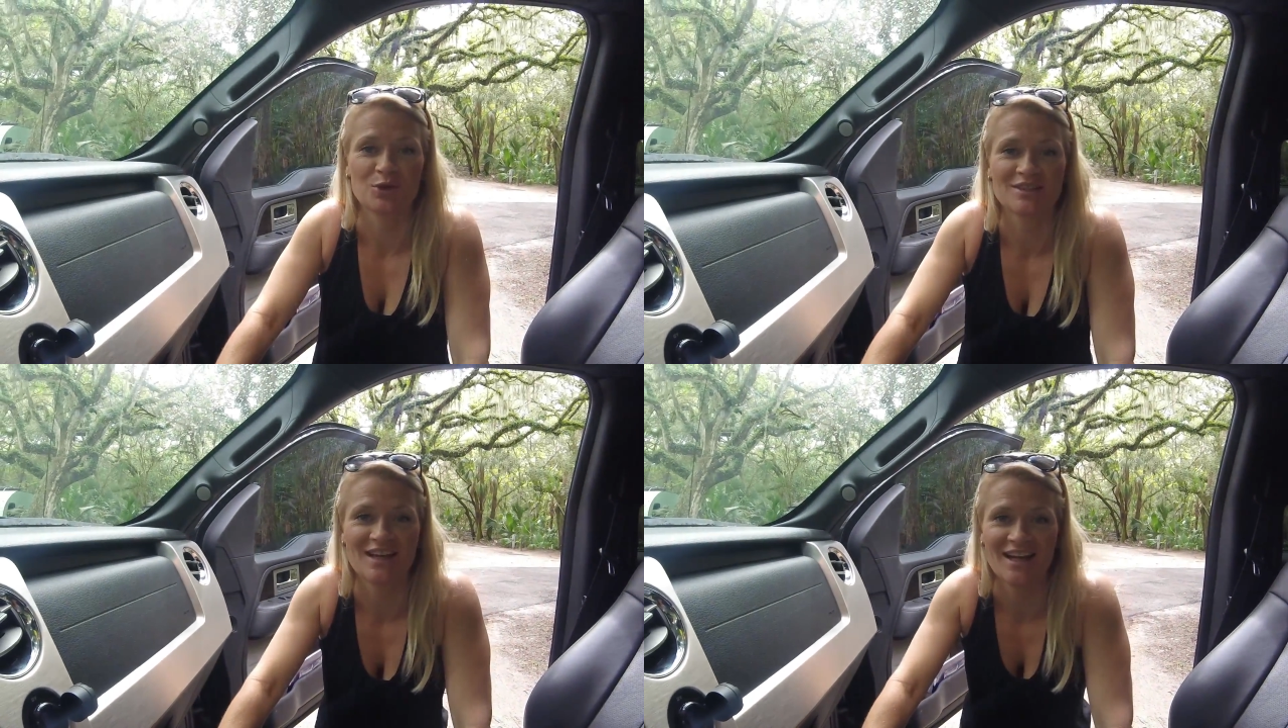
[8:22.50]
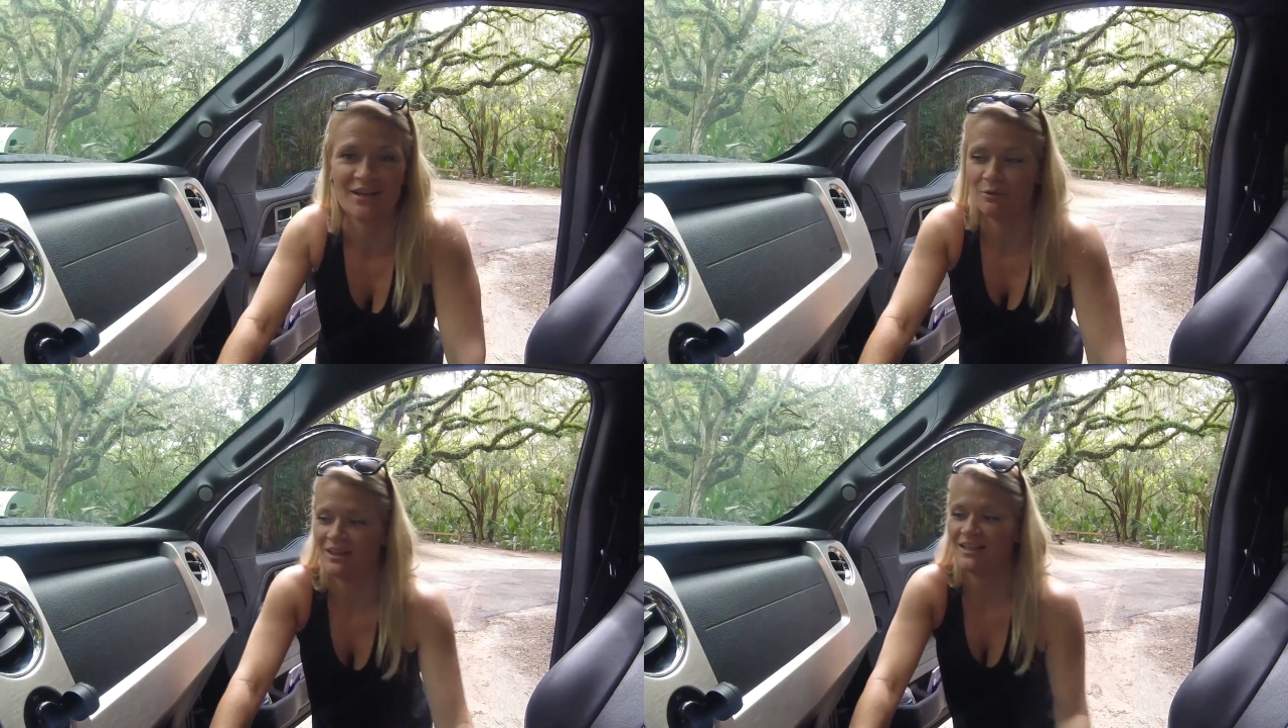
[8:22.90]
door today
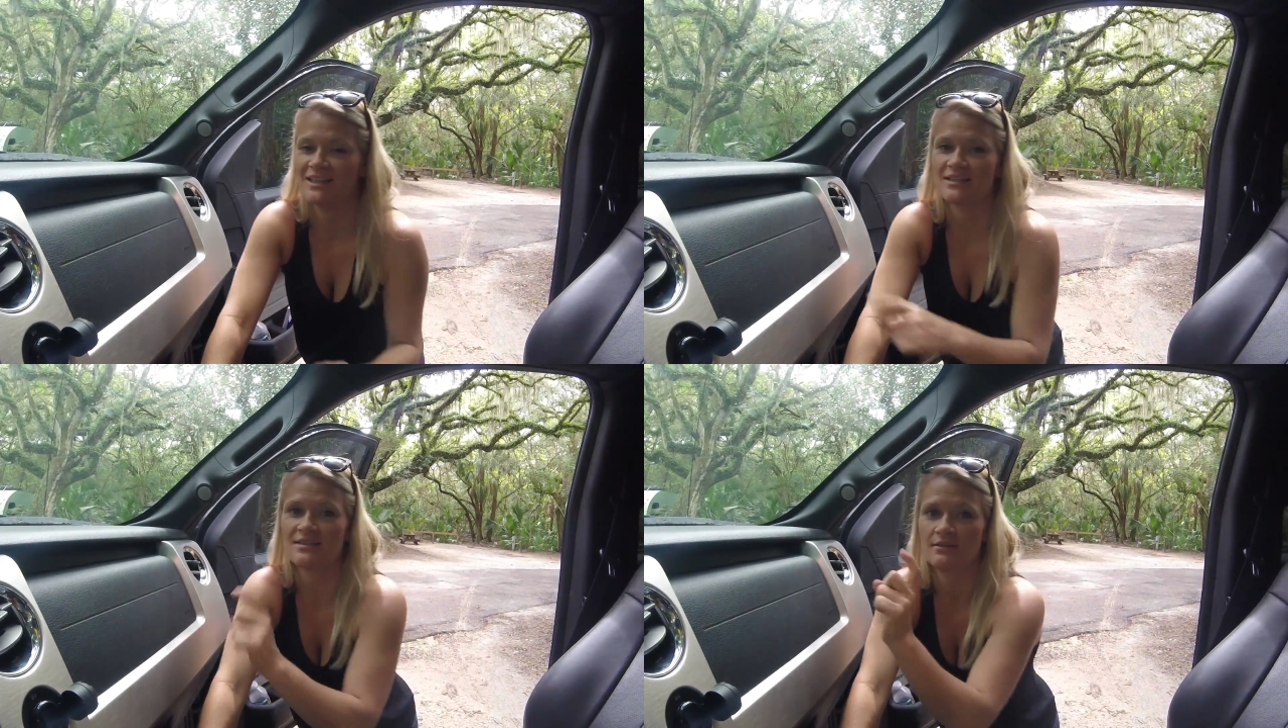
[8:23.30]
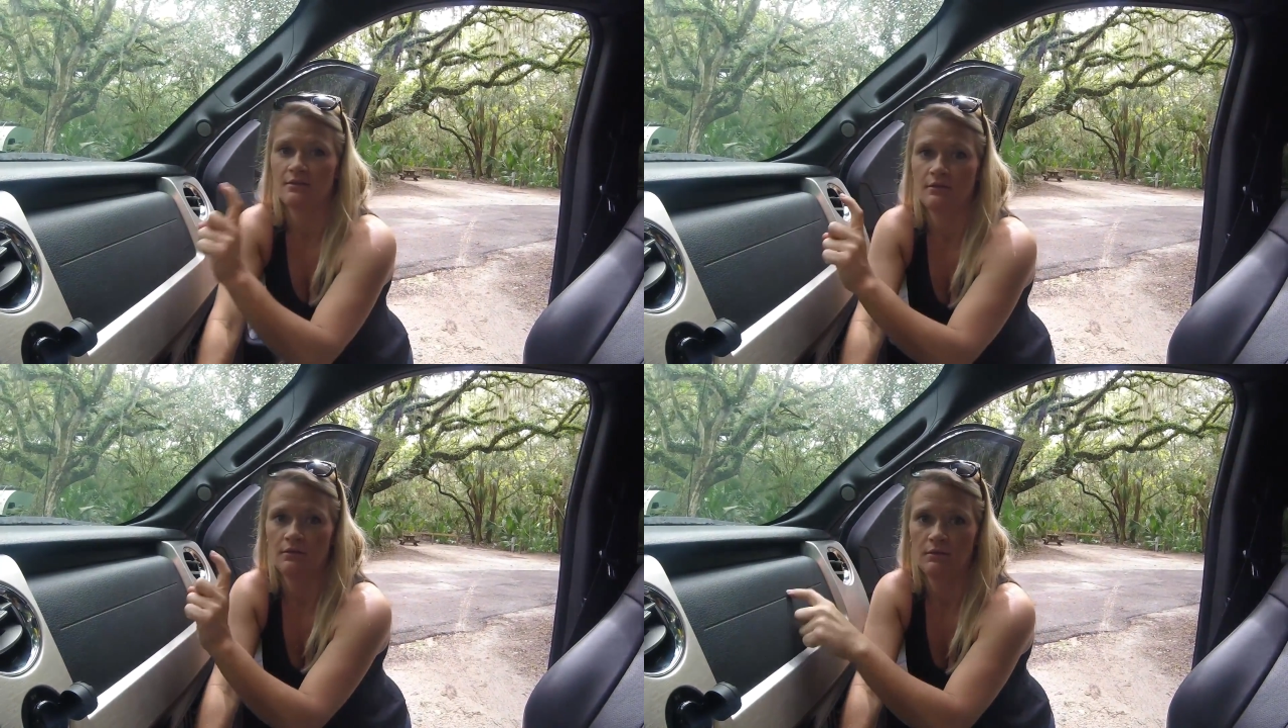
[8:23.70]
and went like this.
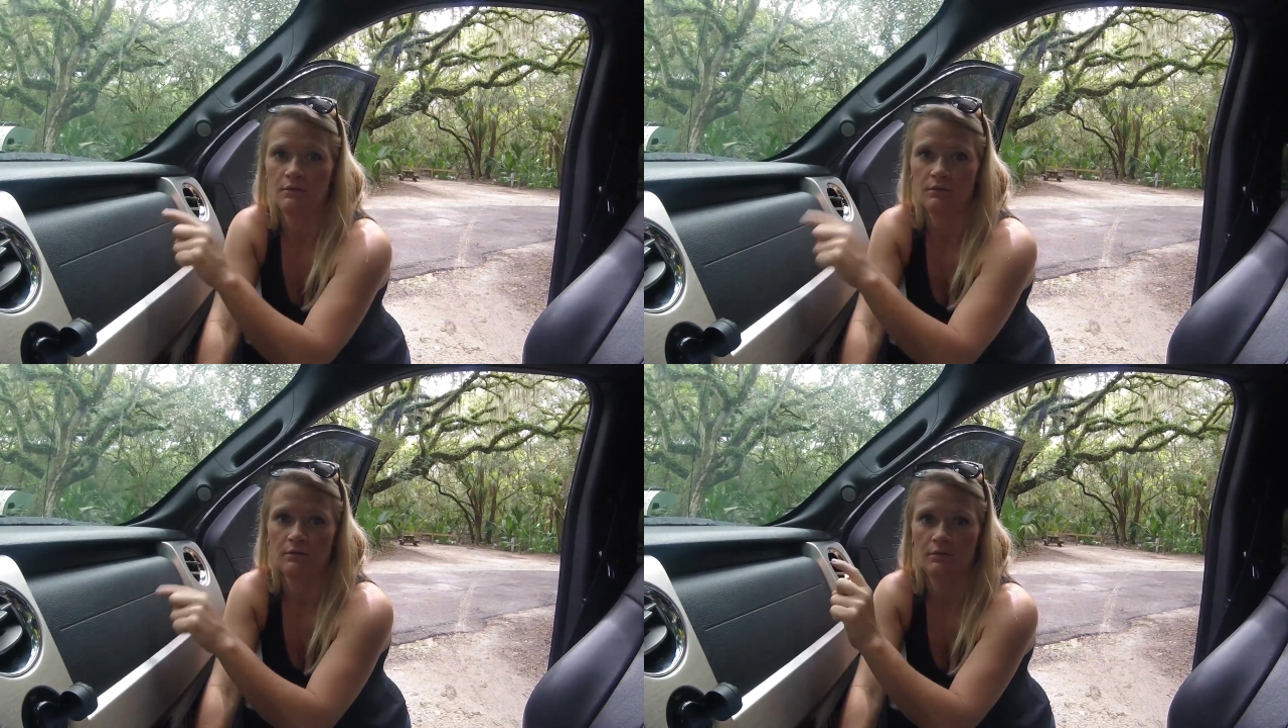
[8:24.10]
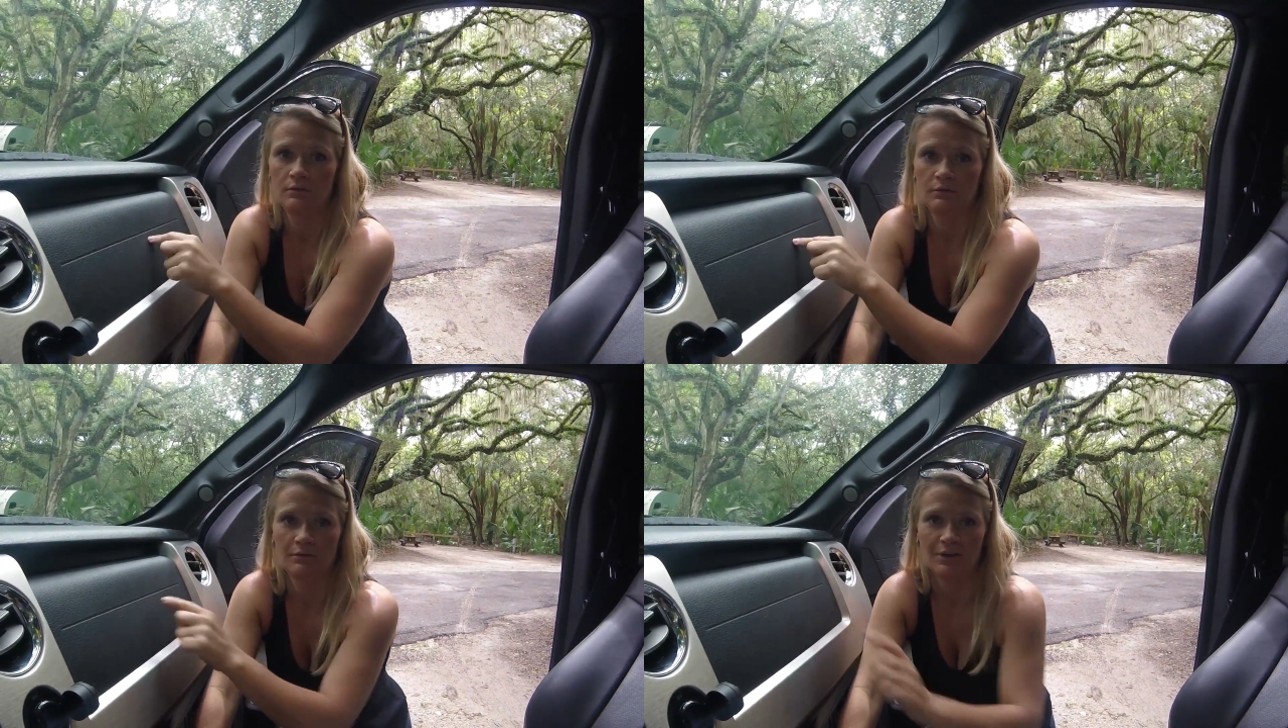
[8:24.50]

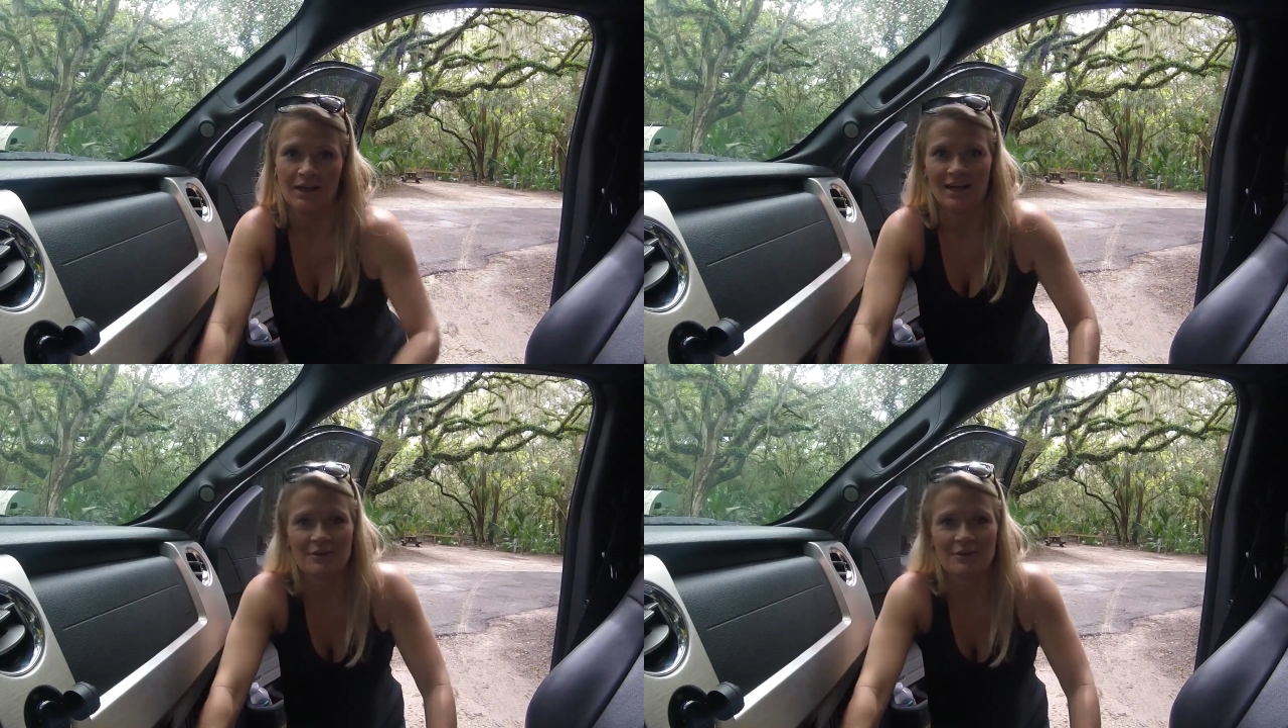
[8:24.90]
And